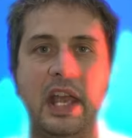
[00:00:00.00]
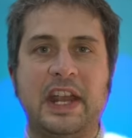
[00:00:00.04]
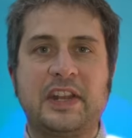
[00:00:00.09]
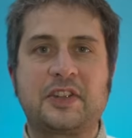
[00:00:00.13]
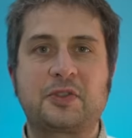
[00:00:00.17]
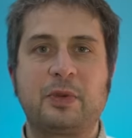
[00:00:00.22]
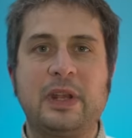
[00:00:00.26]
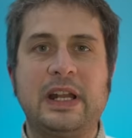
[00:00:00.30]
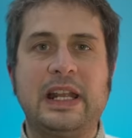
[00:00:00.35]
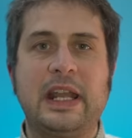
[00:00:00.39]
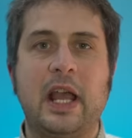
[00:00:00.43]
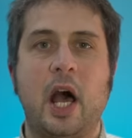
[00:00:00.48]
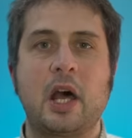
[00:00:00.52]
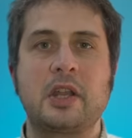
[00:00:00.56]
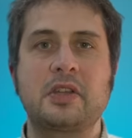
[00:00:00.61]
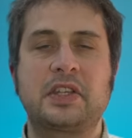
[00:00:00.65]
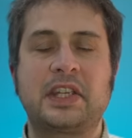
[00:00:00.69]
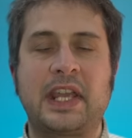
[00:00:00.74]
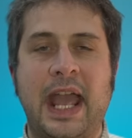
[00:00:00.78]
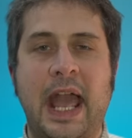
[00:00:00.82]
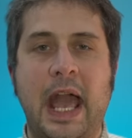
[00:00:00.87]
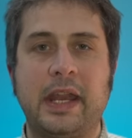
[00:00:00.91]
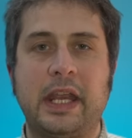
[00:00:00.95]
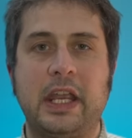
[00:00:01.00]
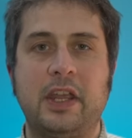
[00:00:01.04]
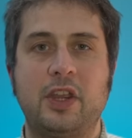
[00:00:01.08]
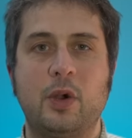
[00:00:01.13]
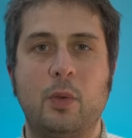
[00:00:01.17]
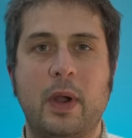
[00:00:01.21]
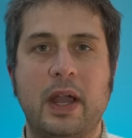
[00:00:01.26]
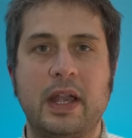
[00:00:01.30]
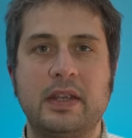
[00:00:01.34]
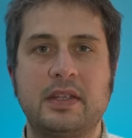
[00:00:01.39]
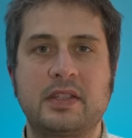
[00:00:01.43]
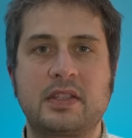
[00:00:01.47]
It's really uncanny the
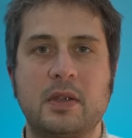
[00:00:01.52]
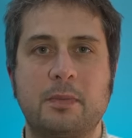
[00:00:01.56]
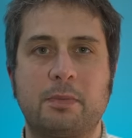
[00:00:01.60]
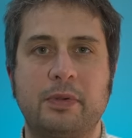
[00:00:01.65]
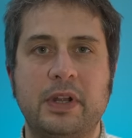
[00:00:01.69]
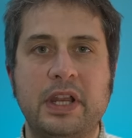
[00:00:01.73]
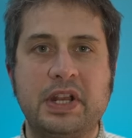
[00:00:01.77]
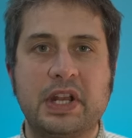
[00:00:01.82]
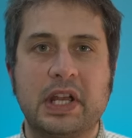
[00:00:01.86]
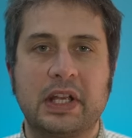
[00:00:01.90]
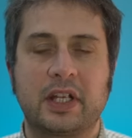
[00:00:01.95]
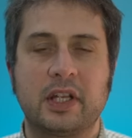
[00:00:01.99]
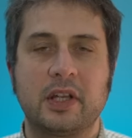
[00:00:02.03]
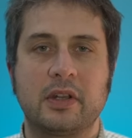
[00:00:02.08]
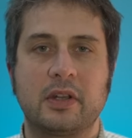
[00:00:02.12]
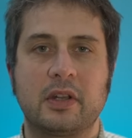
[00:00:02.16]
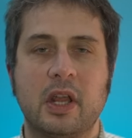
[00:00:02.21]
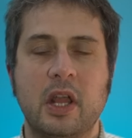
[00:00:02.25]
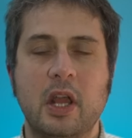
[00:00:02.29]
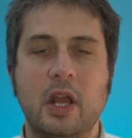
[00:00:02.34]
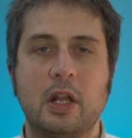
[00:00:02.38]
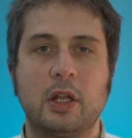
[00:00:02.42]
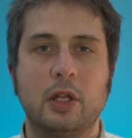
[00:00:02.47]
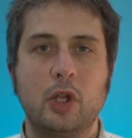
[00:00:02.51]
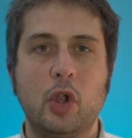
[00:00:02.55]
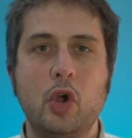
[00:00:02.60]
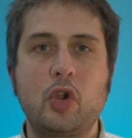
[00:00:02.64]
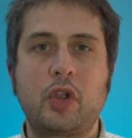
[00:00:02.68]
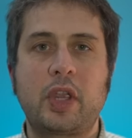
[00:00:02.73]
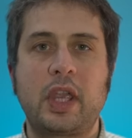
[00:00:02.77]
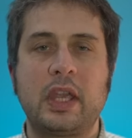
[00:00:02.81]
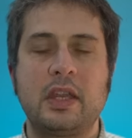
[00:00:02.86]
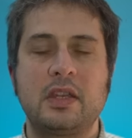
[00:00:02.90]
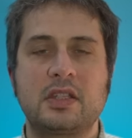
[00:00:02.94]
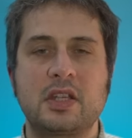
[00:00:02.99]
way Sabrina can
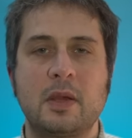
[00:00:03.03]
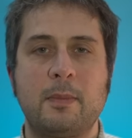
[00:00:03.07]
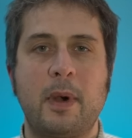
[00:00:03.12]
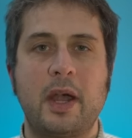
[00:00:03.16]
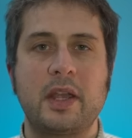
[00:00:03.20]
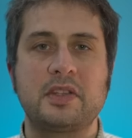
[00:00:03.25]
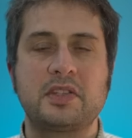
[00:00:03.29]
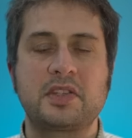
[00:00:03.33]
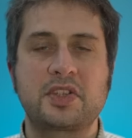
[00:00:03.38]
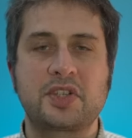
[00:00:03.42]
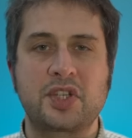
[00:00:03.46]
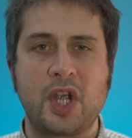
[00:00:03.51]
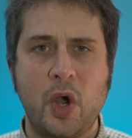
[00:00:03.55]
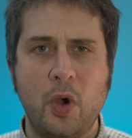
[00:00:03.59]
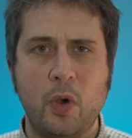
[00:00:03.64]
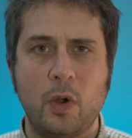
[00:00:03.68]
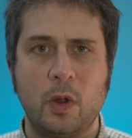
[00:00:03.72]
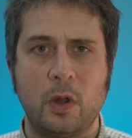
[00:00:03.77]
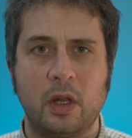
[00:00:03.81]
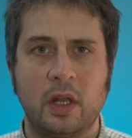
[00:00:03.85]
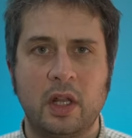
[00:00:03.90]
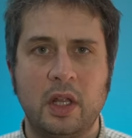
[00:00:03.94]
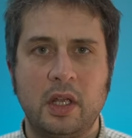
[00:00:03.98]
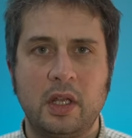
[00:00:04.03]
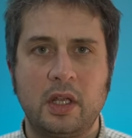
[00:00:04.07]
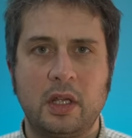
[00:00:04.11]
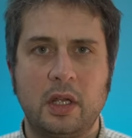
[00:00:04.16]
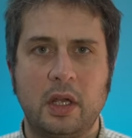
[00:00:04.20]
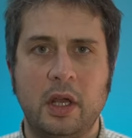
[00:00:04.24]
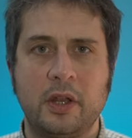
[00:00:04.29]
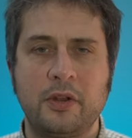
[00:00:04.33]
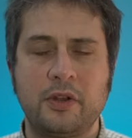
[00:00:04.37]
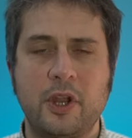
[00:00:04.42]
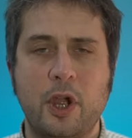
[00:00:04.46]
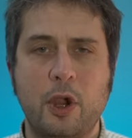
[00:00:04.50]
look into my soul
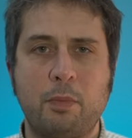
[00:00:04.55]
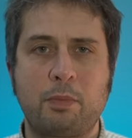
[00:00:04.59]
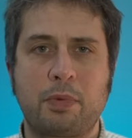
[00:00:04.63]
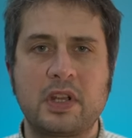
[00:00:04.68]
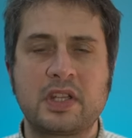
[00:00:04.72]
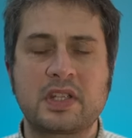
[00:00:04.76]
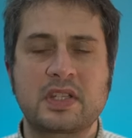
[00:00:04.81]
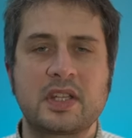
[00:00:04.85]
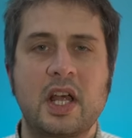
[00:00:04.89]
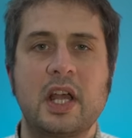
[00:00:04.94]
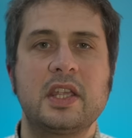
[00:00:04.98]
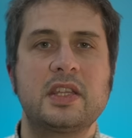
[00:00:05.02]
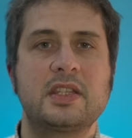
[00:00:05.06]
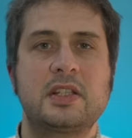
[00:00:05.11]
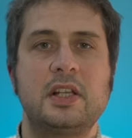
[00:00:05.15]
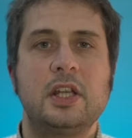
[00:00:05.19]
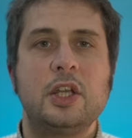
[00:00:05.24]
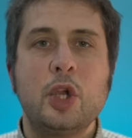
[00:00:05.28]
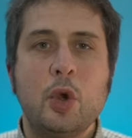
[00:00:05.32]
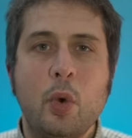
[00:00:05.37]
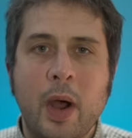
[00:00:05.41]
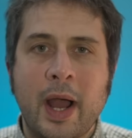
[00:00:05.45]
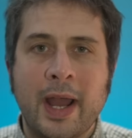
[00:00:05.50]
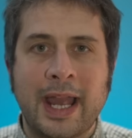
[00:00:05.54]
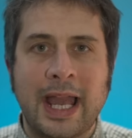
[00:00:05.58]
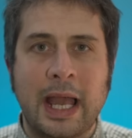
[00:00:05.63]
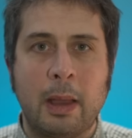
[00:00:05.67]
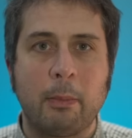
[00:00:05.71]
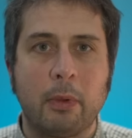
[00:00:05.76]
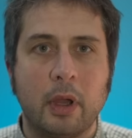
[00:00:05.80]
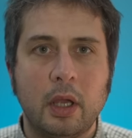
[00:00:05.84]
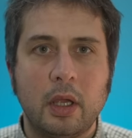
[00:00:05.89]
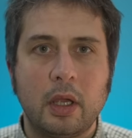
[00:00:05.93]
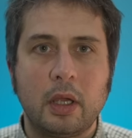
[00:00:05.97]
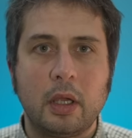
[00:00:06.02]
and know precisely who I
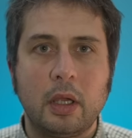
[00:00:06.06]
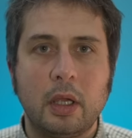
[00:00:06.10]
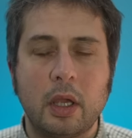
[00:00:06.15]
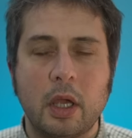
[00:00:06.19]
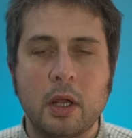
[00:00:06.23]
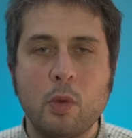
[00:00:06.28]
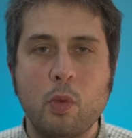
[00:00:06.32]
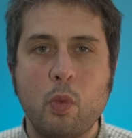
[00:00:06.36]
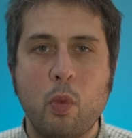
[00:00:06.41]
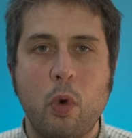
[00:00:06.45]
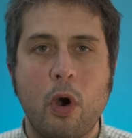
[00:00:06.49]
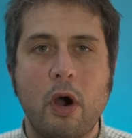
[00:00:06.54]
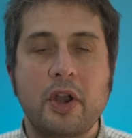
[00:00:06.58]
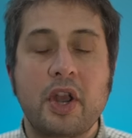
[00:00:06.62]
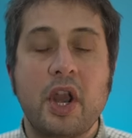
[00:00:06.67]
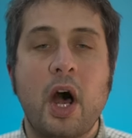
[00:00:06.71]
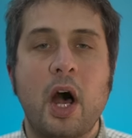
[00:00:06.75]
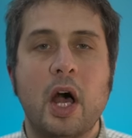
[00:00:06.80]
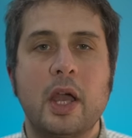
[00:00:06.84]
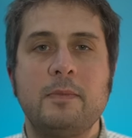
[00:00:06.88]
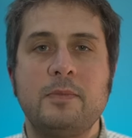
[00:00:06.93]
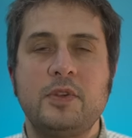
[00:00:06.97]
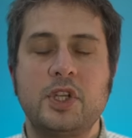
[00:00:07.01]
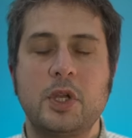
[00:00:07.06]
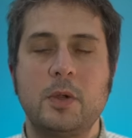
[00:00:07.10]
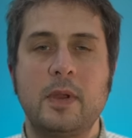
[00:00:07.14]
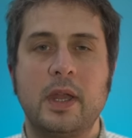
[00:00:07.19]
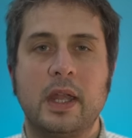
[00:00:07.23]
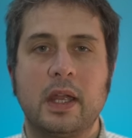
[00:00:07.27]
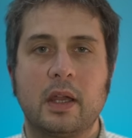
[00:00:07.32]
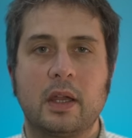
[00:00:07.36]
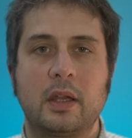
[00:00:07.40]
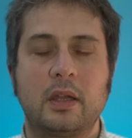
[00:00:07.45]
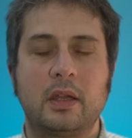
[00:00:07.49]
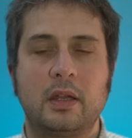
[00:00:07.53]
am and what I'm
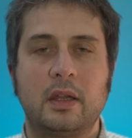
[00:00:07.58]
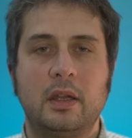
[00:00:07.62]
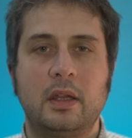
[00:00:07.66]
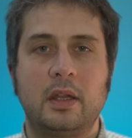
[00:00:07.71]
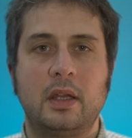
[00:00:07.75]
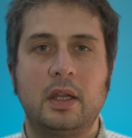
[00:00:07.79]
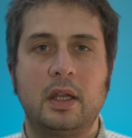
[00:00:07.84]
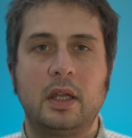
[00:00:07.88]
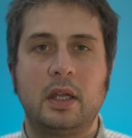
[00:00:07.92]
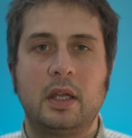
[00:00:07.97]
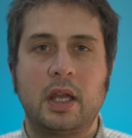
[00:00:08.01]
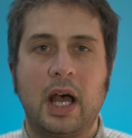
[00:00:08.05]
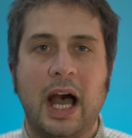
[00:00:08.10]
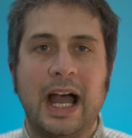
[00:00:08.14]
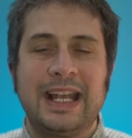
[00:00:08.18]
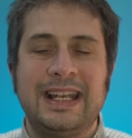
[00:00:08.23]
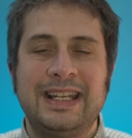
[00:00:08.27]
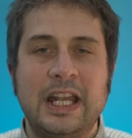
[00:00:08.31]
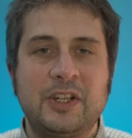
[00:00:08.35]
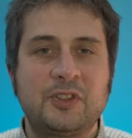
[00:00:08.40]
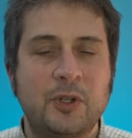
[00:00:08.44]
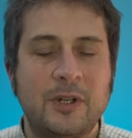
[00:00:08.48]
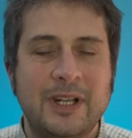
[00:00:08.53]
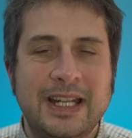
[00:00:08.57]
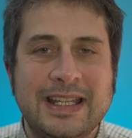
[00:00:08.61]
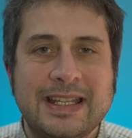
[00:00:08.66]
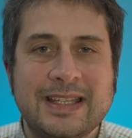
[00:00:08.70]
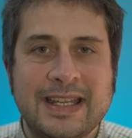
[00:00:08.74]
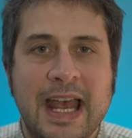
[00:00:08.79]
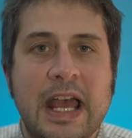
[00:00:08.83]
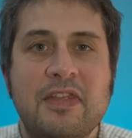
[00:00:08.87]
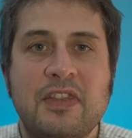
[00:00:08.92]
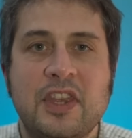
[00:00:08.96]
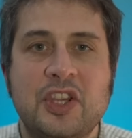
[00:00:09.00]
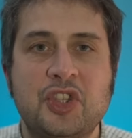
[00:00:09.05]
doing. I literally
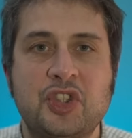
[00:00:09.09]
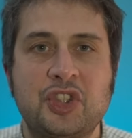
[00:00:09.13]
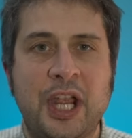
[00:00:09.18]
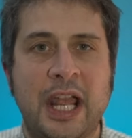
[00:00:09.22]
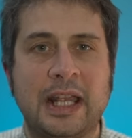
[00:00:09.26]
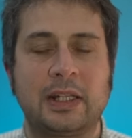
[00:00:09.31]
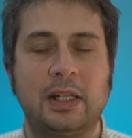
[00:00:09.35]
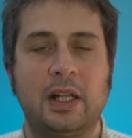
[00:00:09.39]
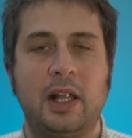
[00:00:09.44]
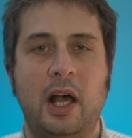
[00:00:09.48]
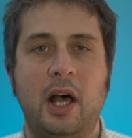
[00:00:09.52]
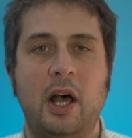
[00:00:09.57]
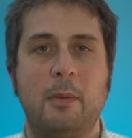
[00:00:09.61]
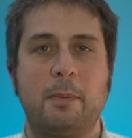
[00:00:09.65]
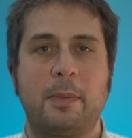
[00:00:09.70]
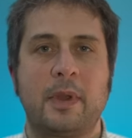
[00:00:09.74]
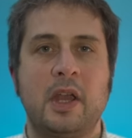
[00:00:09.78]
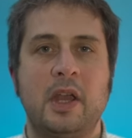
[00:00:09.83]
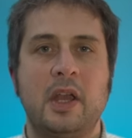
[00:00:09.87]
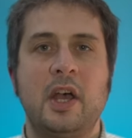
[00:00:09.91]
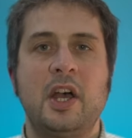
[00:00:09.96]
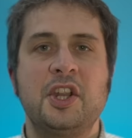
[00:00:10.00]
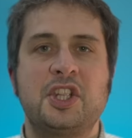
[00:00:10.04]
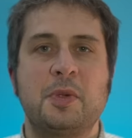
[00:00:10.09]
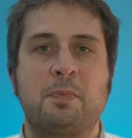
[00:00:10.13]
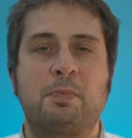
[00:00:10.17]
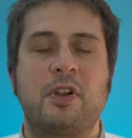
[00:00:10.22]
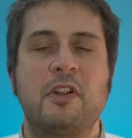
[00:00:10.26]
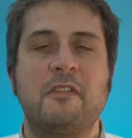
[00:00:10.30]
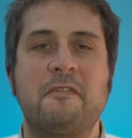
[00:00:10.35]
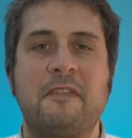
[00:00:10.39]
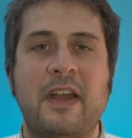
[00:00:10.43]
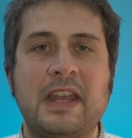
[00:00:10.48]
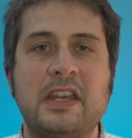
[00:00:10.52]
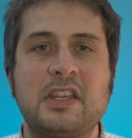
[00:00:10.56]
set this channel up to
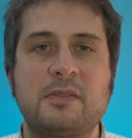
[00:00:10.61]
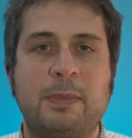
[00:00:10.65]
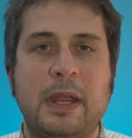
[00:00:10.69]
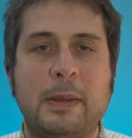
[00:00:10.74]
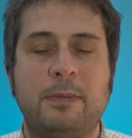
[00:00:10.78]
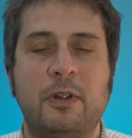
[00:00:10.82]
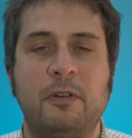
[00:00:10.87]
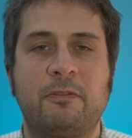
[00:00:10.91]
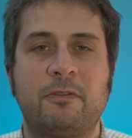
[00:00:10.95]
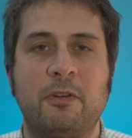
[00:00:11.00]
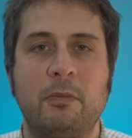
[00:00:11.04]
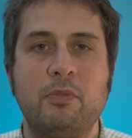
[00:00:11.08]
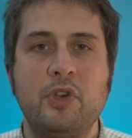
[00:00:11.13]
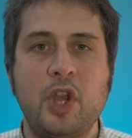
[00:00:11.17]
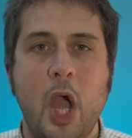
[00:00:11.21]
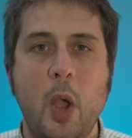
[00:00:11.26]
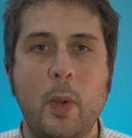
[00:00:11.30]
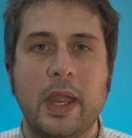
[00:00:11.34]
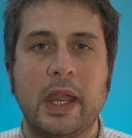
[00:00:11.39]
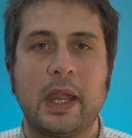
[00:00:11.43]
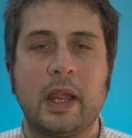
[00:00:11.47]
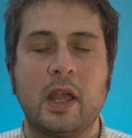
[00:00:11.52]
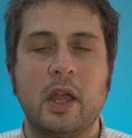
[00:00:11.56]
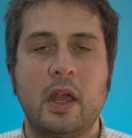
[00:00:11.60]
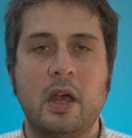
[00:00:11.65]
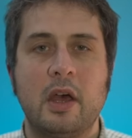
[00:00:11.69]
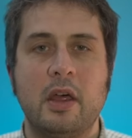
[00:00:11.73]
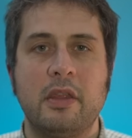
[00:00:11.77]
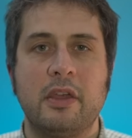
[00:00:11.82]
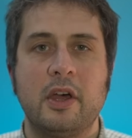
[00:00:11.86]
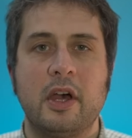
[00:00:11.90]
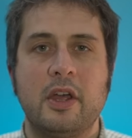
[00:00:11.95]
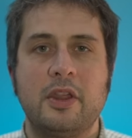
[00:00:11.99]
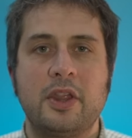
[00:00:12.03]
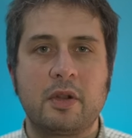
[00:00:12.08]
prevent people from knowing
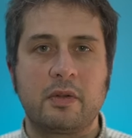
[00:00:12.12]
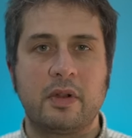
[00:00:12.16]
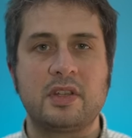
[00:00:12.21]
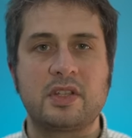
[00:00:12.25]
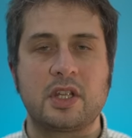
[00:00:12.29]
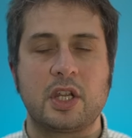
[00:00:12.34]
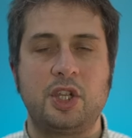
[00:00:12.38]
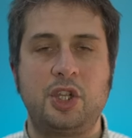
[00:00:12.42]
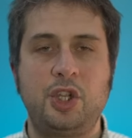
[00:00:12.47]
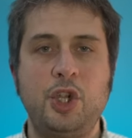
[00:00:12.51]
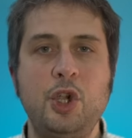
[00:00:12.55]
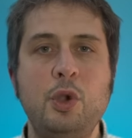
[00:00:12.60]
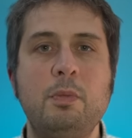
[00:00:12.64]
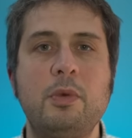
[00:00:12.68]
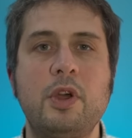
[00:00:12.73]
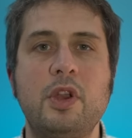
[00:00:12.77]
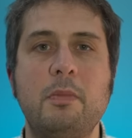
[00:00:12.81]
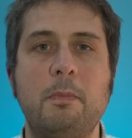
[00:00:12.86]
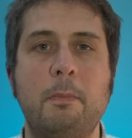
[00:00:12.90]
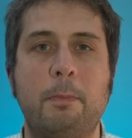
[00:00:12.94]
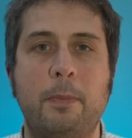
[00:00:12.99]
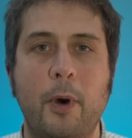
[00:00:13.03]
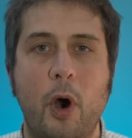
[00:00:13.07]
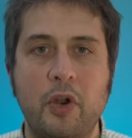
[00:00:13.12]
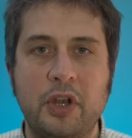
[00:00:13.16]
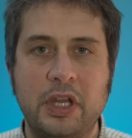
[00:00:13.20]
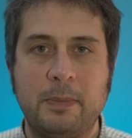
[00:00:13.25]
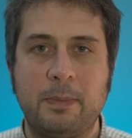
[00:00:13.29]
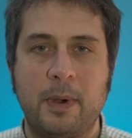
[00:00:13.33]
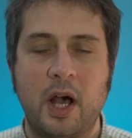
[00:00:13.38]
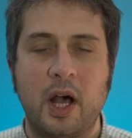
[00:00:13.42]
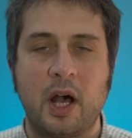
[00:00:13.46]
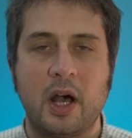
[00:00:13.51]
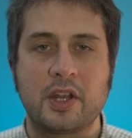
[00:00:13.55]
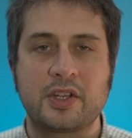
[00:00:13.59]
that there is a human body
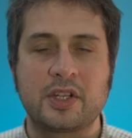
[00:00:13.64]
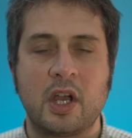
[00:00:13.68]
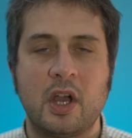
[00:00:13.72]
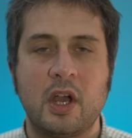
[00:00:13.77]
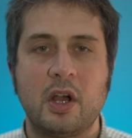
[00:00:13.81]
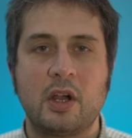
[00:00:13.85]
part